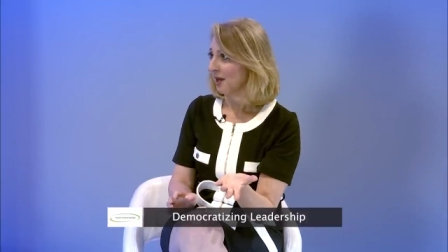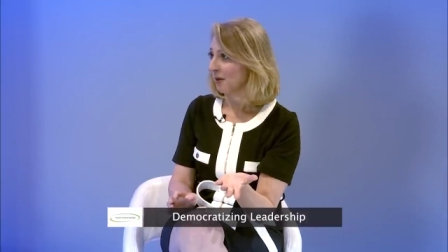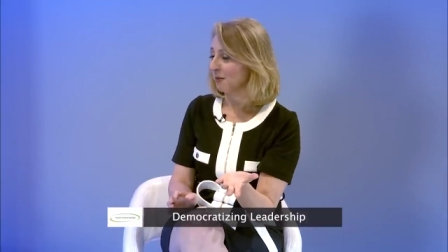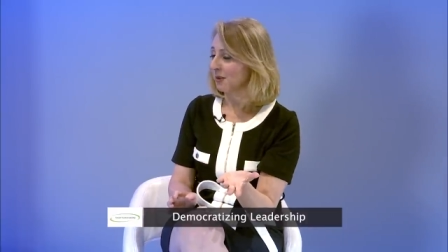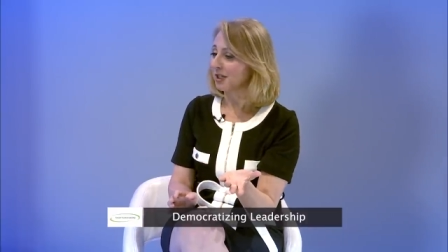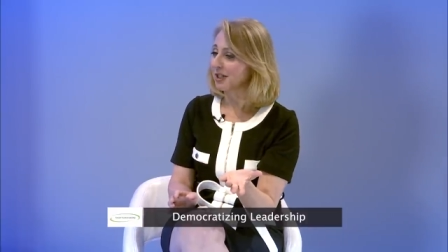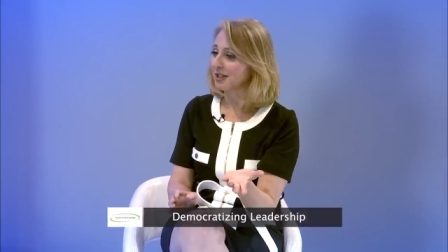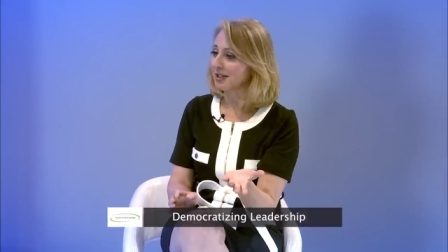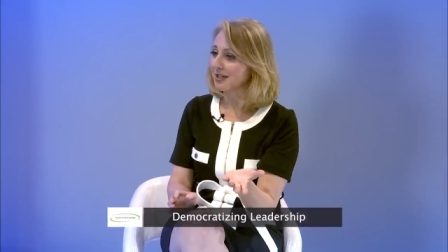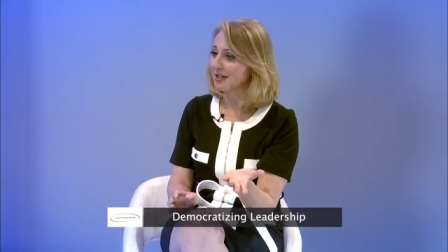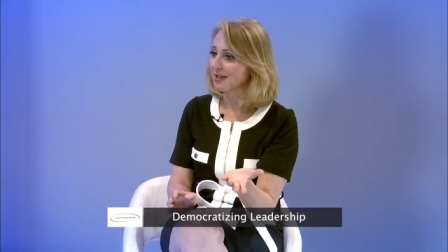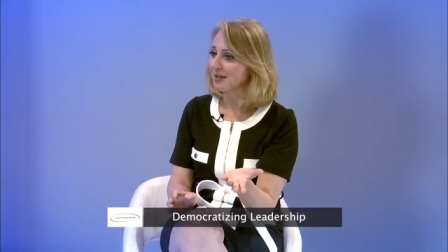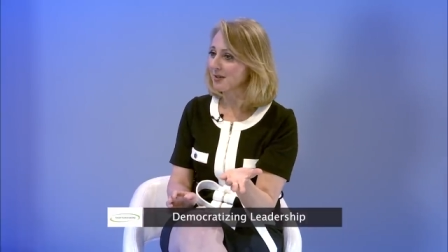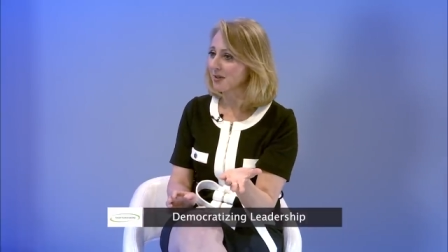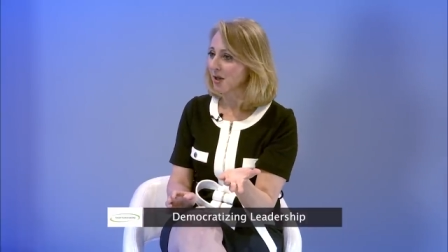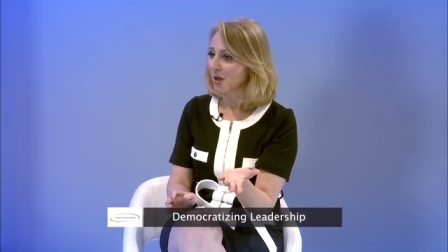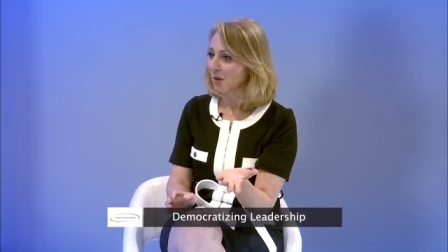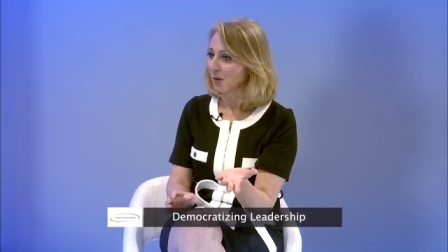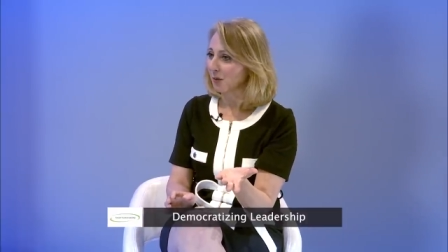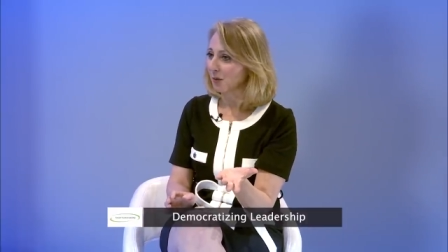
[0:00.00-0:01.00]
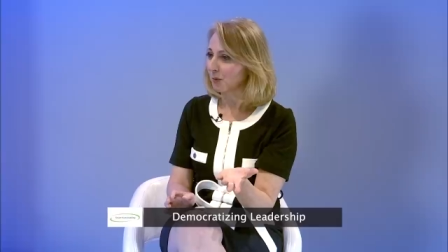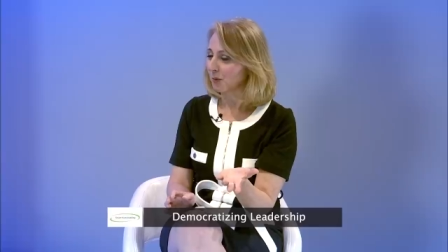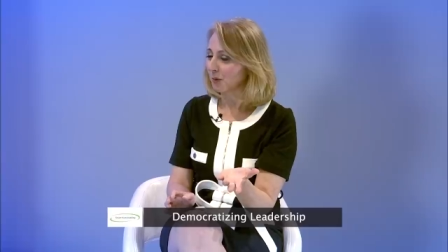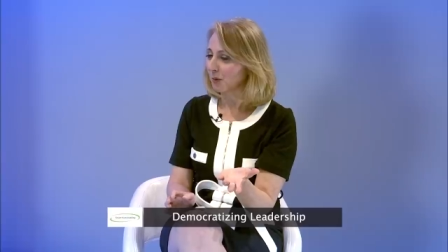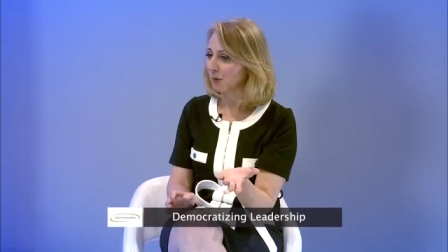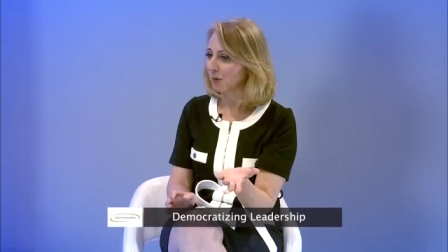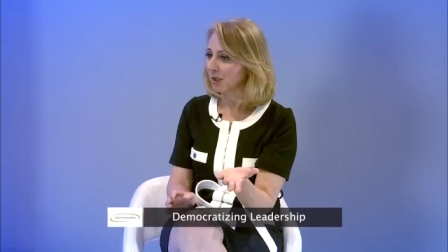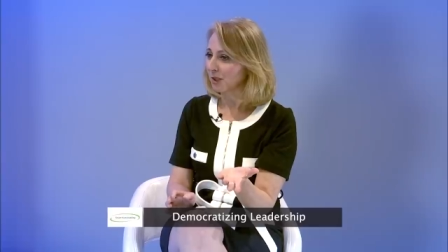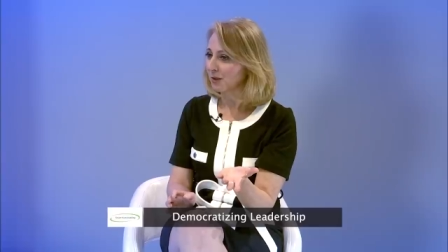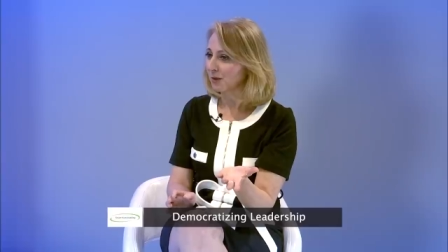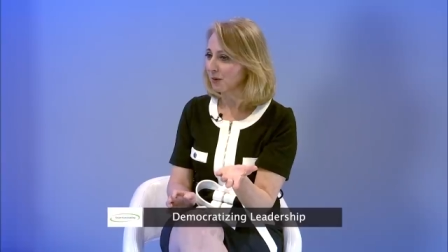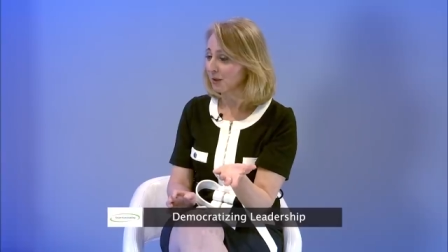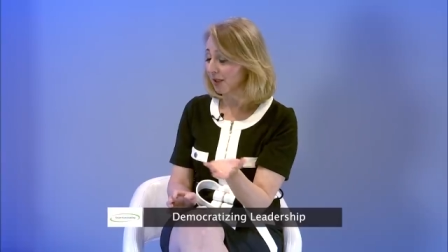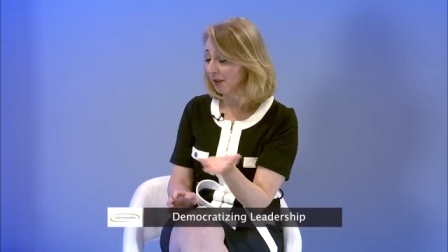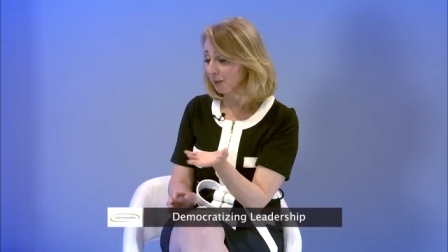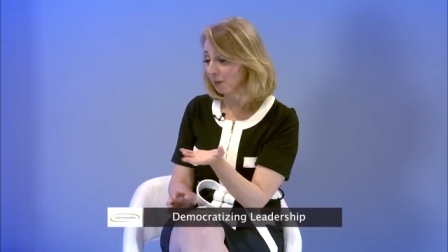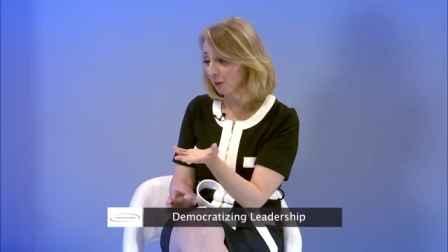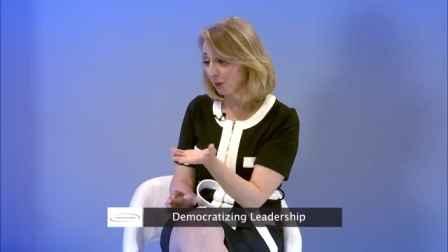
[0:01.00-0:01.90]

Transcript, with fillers: Because when you,